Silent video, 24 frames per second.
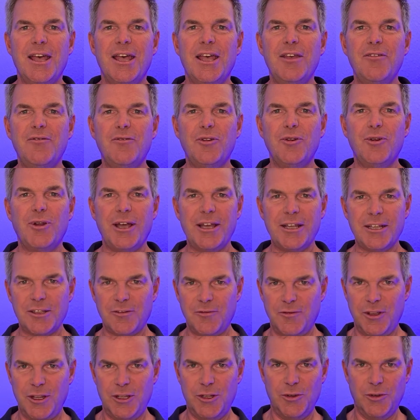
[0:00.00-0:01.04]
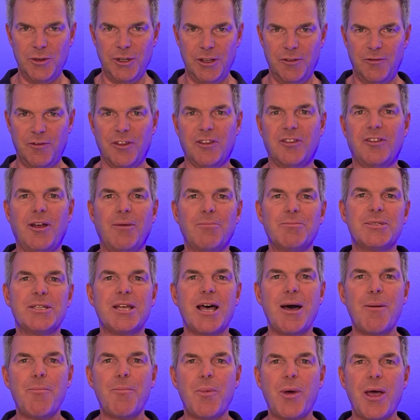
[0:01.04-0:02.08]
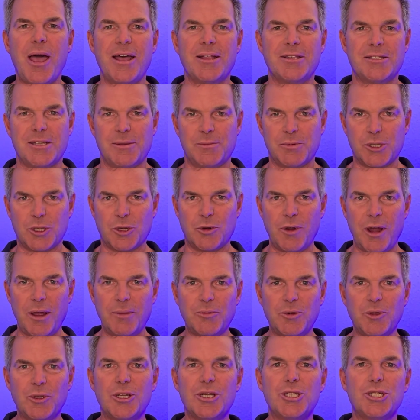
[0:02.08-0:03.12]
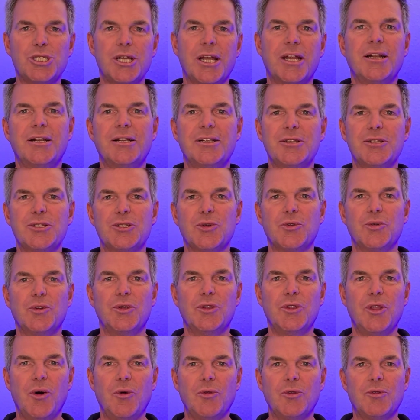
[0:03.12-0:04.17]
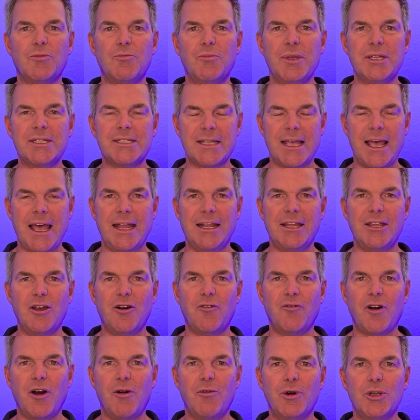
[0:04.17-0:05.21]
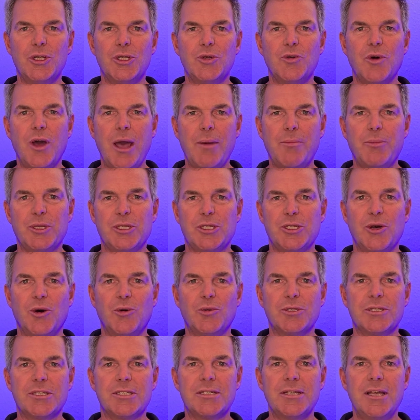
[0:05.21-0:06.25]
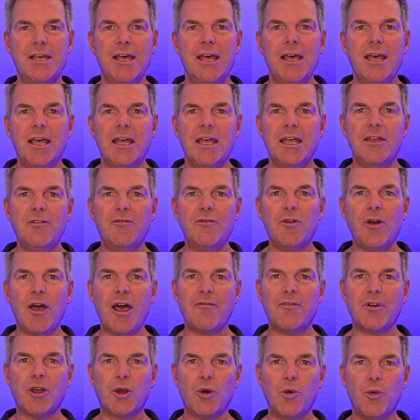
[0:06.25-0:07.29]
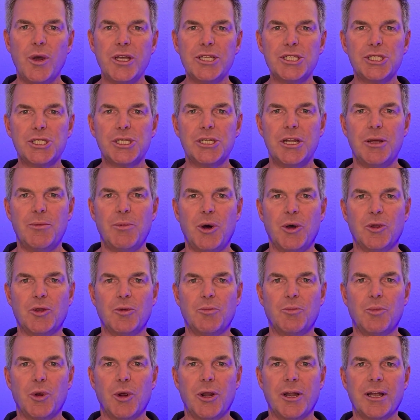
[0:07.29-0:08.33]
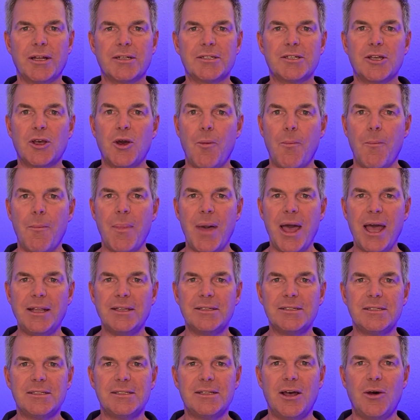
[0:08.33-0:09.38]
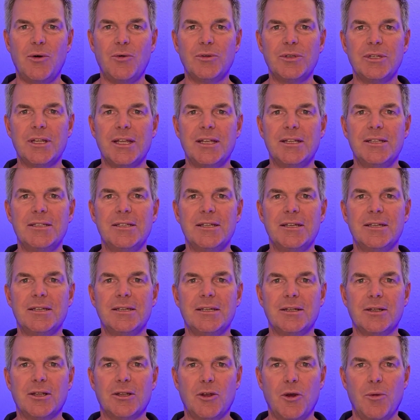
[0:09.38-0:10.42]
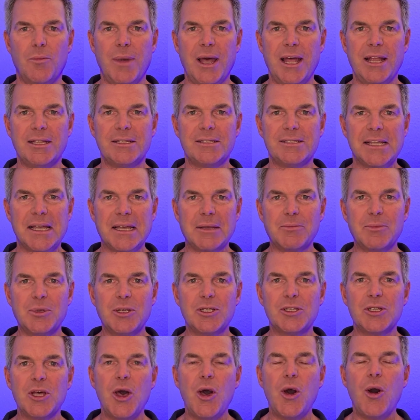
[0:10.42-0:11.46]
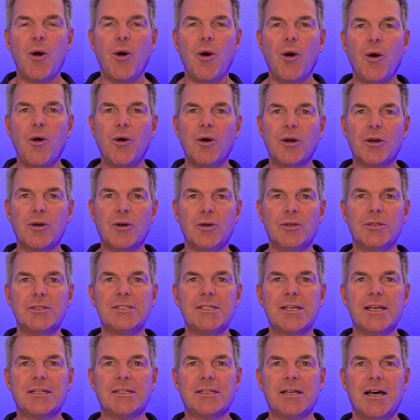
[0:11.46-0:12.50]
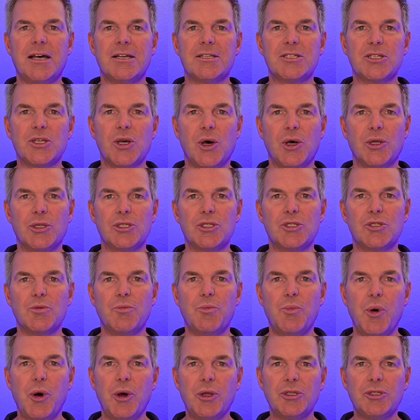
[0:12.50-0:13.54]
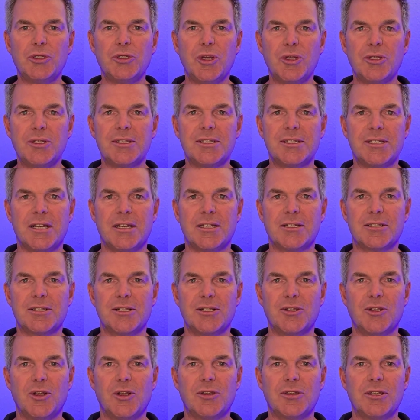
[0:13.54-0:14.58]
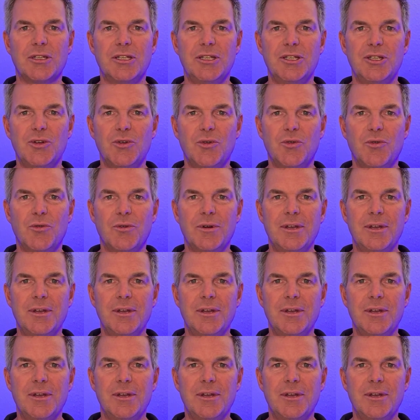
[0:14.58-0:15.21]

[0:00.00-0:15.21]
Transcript: If you like the video, leave a thumbs up and subscribe to the channel so you don't miss any of our new episodes. If you have a question about the product, comment down in the comment segment or contact us on support.zyxel.eu.